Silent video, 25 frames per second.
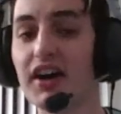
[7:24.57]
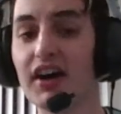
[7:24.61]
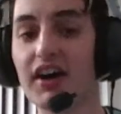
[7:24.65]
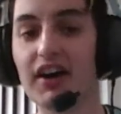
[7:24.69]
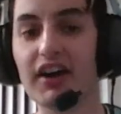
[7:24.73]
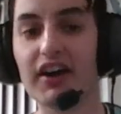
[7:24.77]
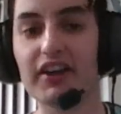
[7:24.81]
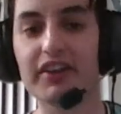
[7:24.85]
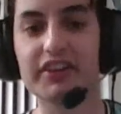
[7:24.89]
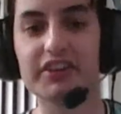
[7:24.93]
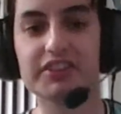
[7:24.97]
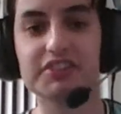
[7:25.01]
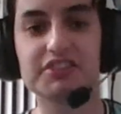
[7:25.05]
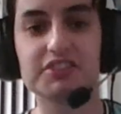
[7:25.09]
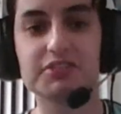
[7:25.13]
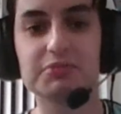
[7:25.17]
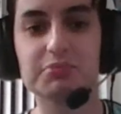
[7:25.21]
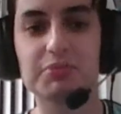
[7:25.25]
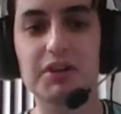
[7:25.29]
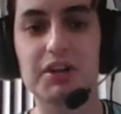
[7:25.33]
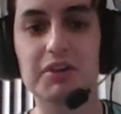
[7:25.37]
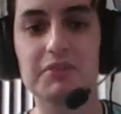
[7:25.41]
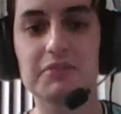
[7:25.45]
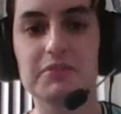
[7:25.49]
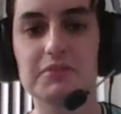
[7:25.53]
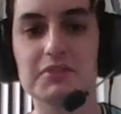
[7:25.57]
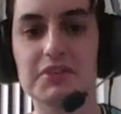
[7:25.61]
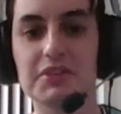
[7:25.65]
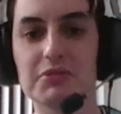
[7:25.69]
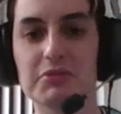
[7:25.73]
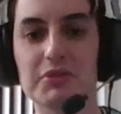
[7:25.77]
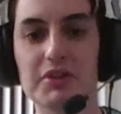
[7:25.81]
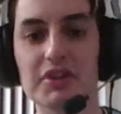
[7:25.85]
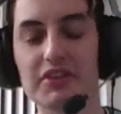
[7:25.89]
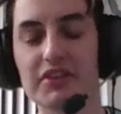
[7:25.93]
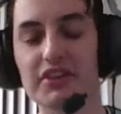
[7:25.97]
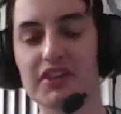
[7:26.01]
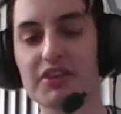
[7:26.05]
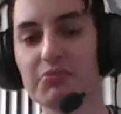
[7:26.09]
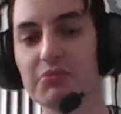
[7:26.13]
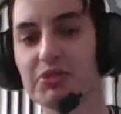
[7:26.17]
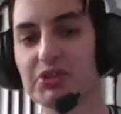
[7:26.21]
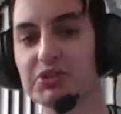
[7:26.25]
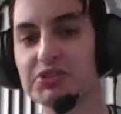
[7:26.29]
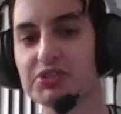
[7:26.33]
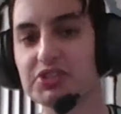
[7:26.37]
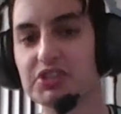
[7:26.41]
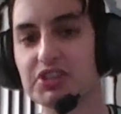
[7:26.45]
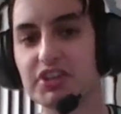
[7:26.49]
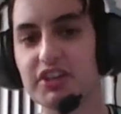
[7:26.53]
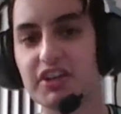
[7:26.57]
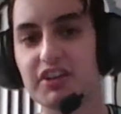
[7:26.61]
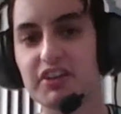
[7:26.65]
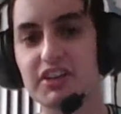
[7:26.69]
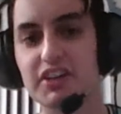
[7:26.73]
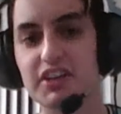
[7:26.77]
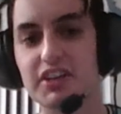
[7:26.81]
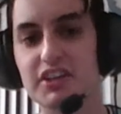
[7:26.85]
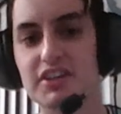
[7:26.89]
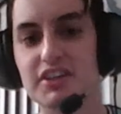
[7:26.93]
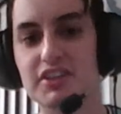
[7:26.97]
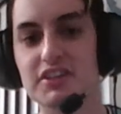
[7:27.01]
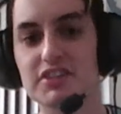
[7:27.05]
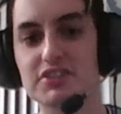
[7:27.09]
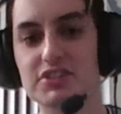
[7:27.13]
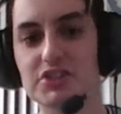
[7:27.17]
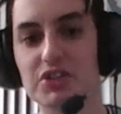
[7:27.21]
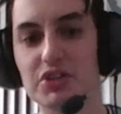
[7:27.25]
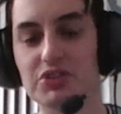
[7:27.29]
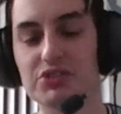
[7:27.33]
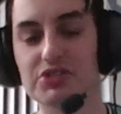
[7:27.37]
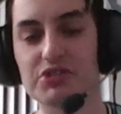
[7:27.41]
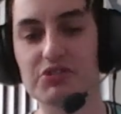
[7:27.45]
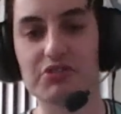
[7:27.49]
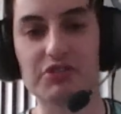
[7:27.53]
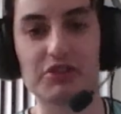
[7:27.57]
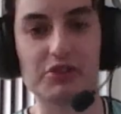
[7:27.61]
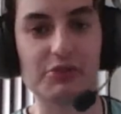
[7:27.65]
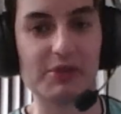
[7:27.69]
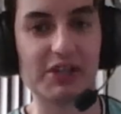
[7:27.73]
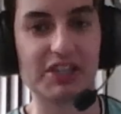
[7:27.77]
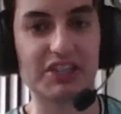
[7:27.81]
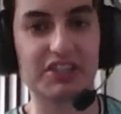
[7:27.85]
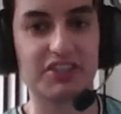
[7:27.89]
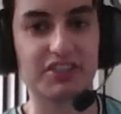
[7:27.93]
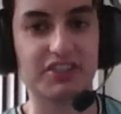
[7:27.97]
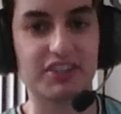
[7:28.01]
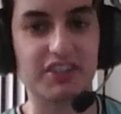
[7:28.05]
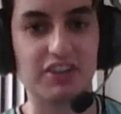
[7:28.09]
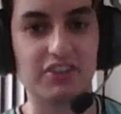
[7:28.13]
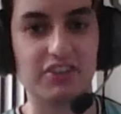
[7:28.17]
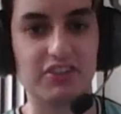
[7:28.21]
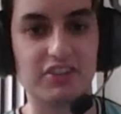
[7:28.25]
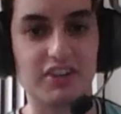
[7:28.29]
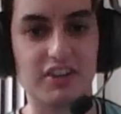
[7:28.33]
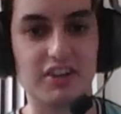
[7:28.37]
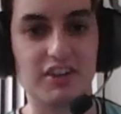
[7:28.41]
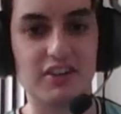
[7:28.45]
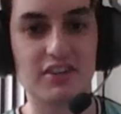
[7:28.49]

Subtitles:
This is probably one of the most generic shoujo romances out there.